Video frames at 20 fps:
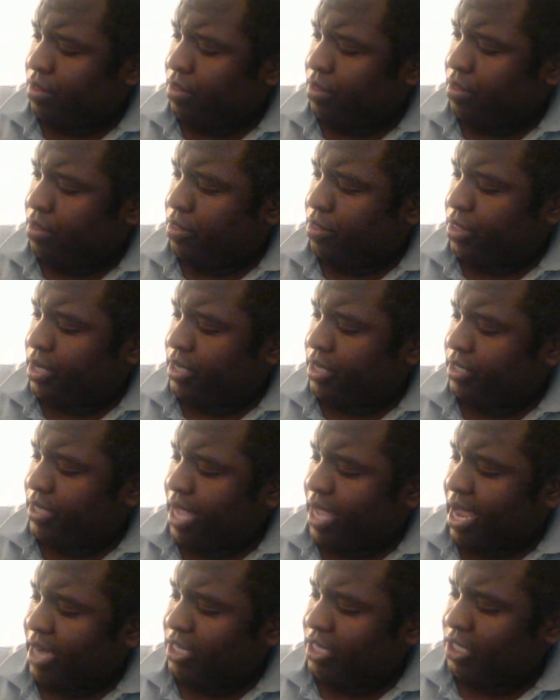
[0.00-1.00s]
This
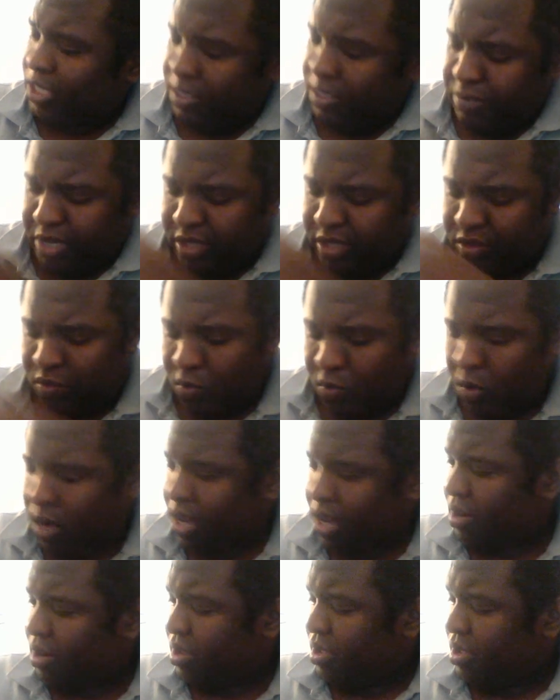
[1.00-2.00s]
actually means
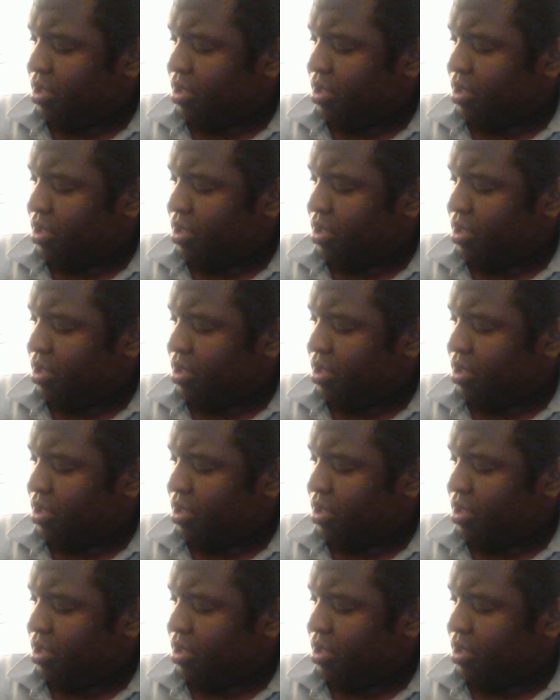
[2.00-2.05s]
what?